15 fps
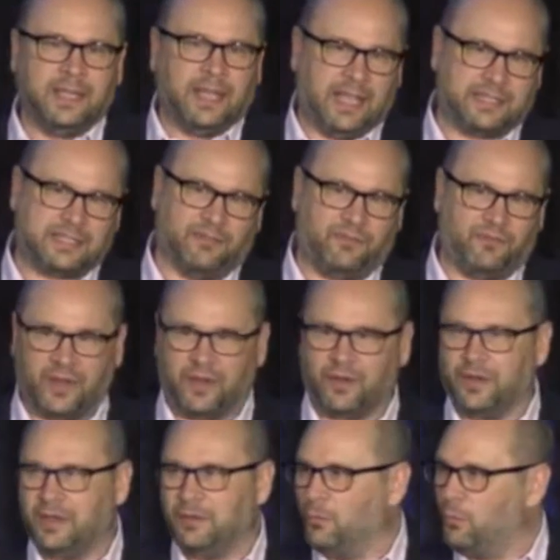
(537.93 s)
it's a
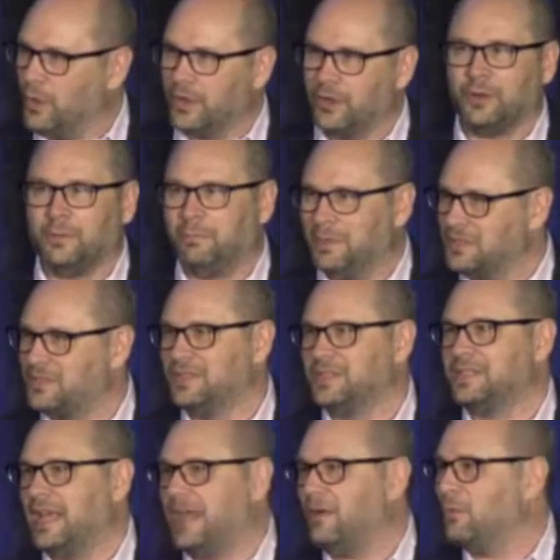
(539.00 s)
very weird
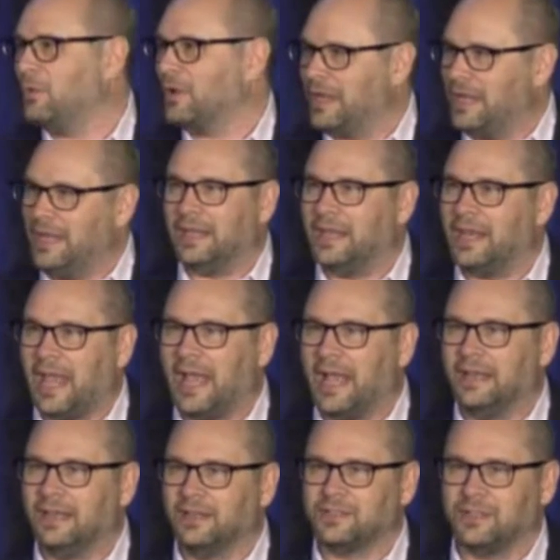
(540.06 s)
business that we're in,
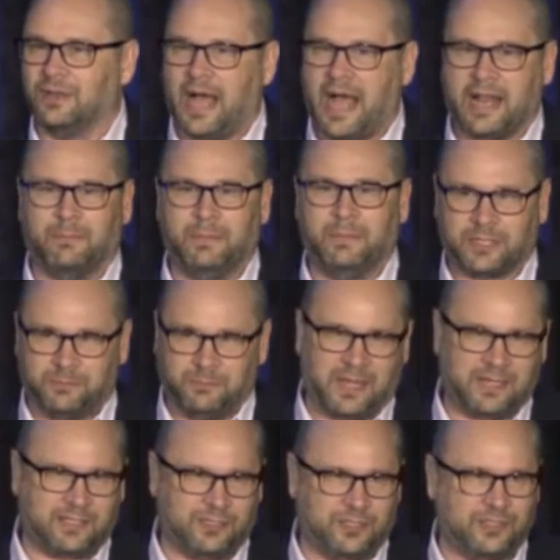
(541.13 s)
and there's a lot of mixed
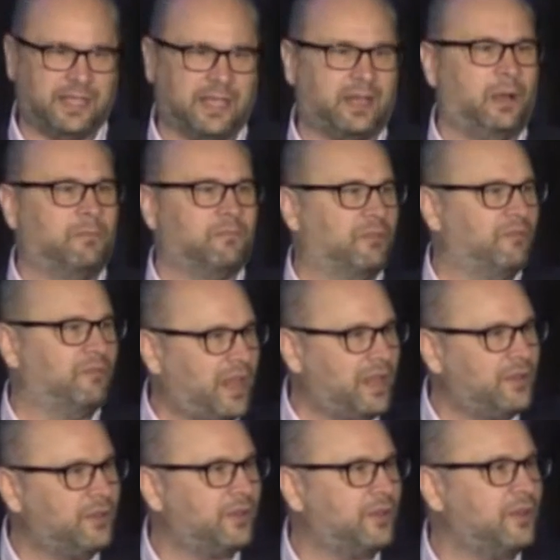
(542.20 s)
messages that come from
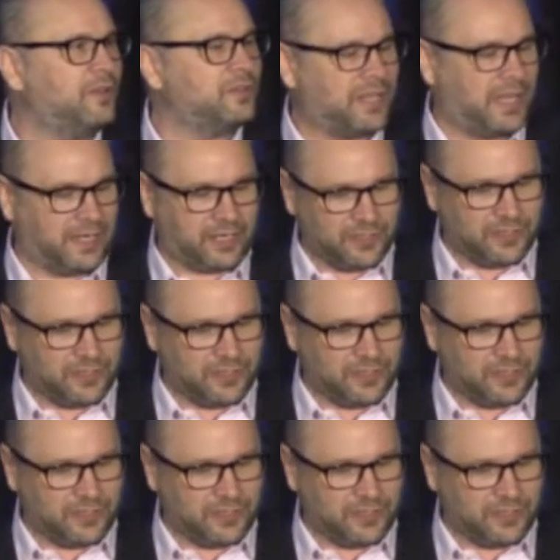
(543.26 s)
vendors and